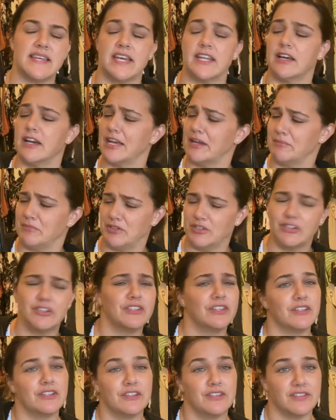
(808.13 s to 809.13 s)
And I am not
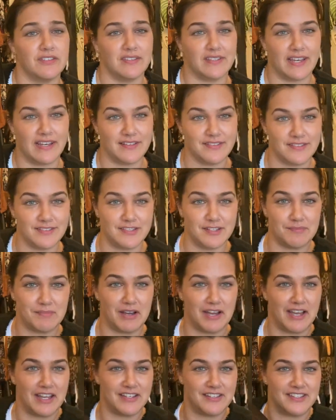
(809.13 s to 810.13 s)
going to do that to
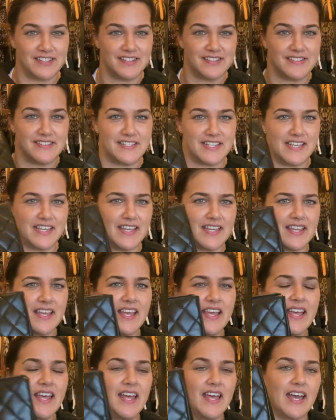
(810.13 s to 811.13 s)
my GST.
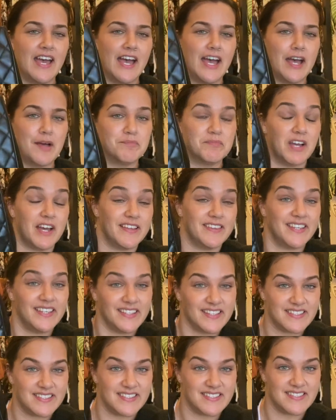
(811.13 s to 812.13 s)
I think
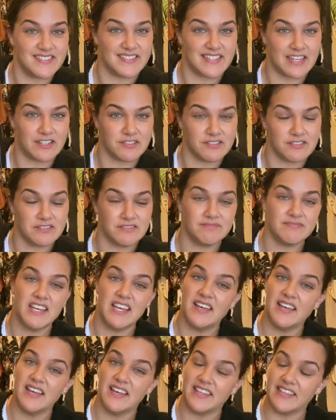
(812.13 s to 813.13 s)
this is subtle.
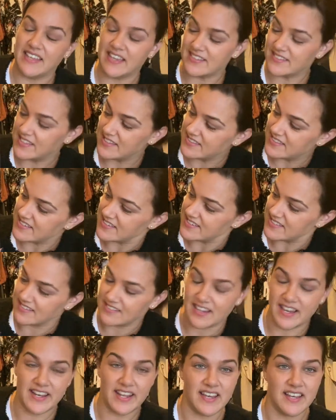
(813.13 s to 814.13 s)
Yes, it's
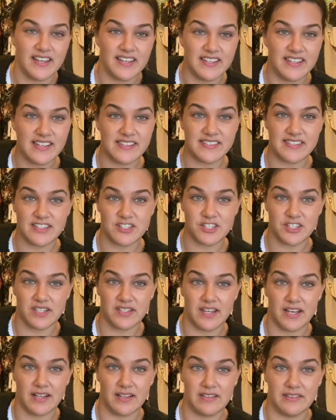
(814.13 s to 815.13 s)
designer. Yes, it's
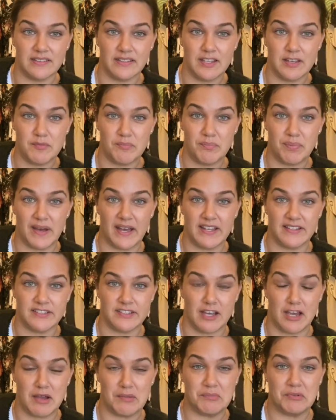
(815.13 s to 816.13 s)
Chanel. But
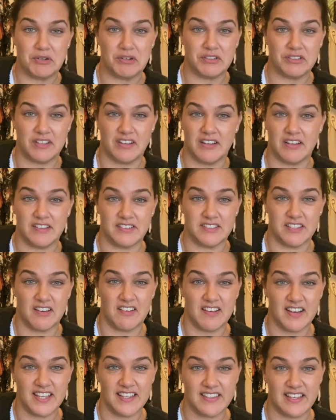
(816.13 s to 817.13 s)
I'm not going to
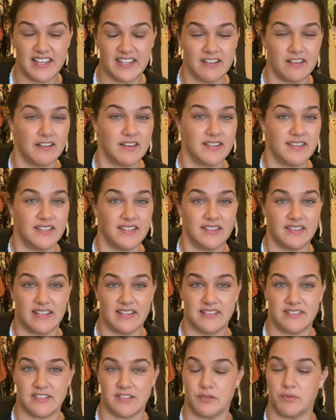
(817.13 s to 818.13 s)
hide that. I think
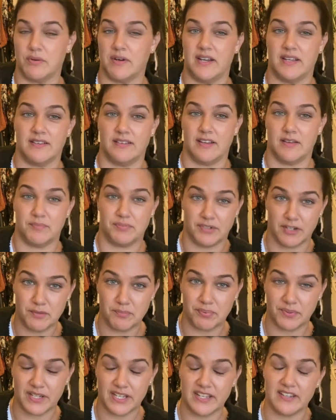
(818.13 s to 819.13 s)
that's quite
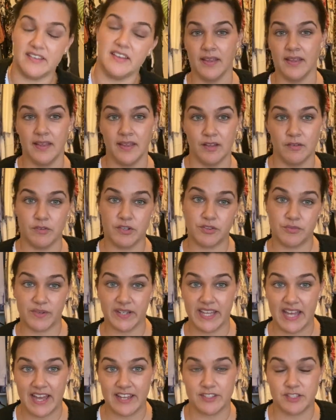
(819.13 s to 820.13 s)
appropriate. With
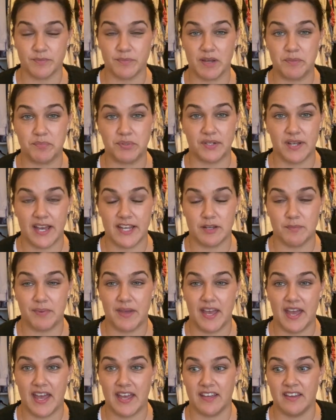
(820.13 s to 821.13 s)
regard to my Prada
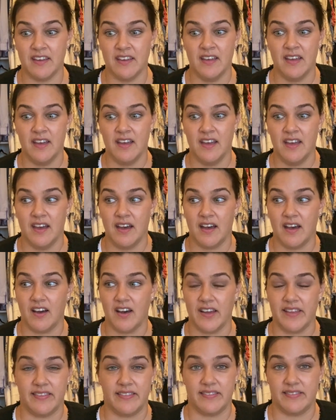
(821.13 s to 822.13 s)
bag,
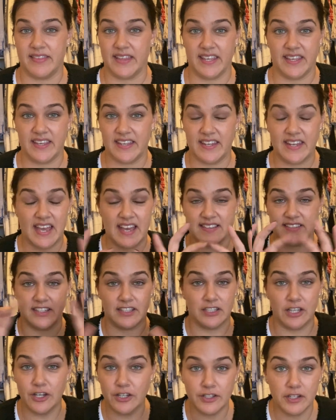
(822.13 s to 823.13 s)
I think it has a
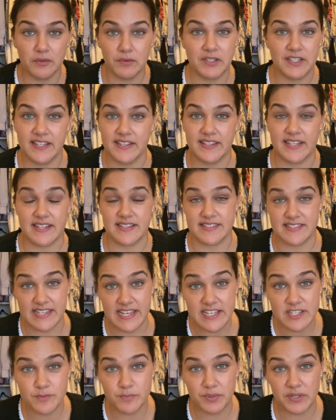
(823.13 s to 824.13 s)
logo on it that
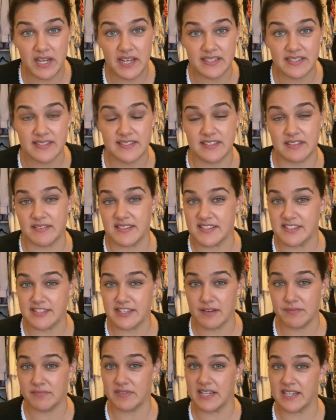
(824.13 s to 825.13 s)
says Prada. So in
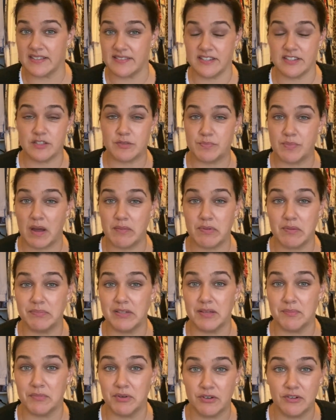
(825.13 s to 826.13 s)
some ways, it's
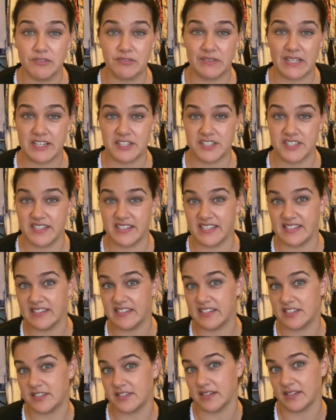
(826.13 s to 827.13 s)
probably more flashy than
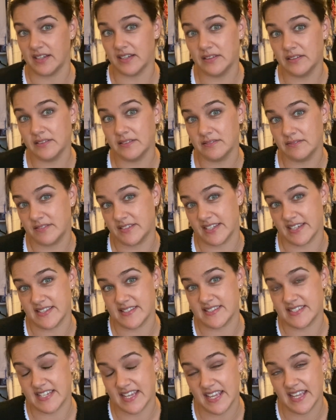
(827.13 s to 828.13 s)
the Chanel
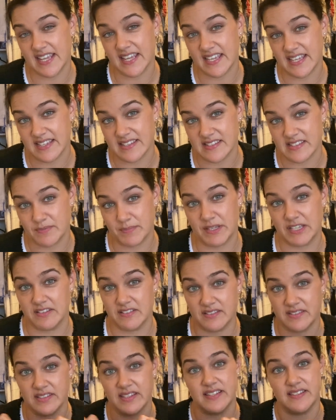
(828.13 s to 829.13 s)
GST is
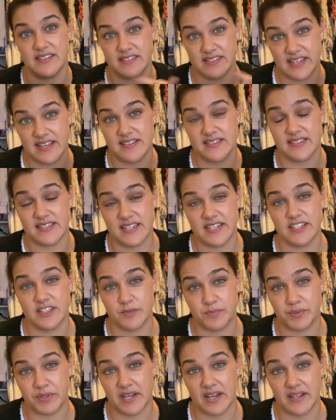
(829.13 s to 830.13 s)
because it says that it's
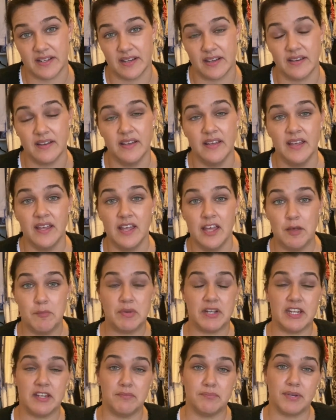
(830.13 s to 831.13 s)
Prada.
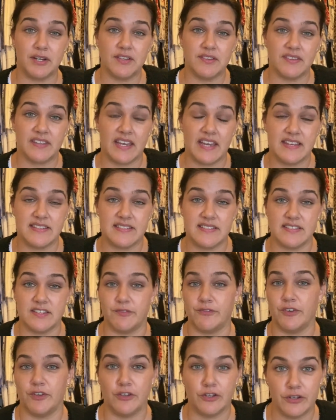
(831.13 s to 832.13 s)
But in both cases,
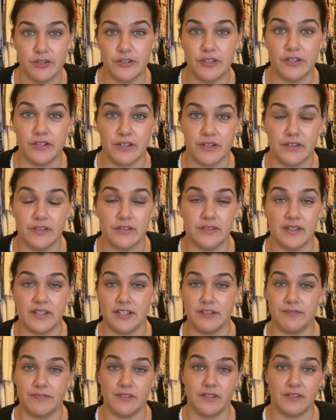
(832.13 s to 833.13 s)
if you know, you know. And
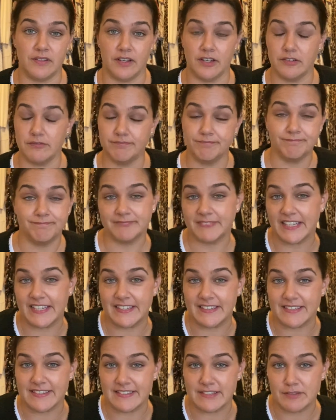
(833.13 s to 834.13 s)
if you don't,
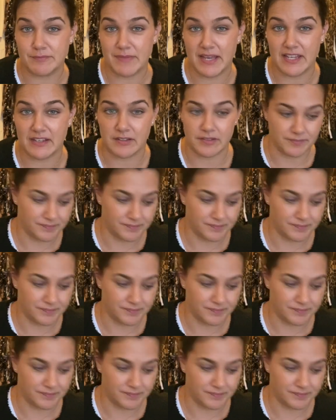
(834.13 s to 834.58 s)
it doesn't matter.